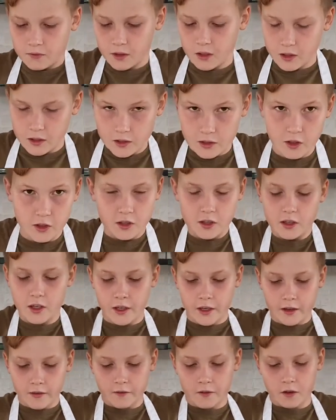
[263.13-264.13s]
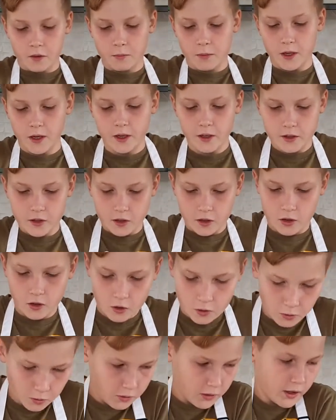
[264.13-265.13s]
Like, just knead it for a bit, so
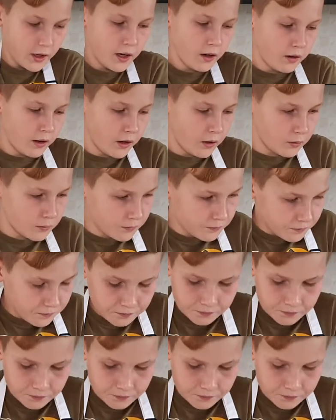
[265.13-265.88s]
knock all the air out.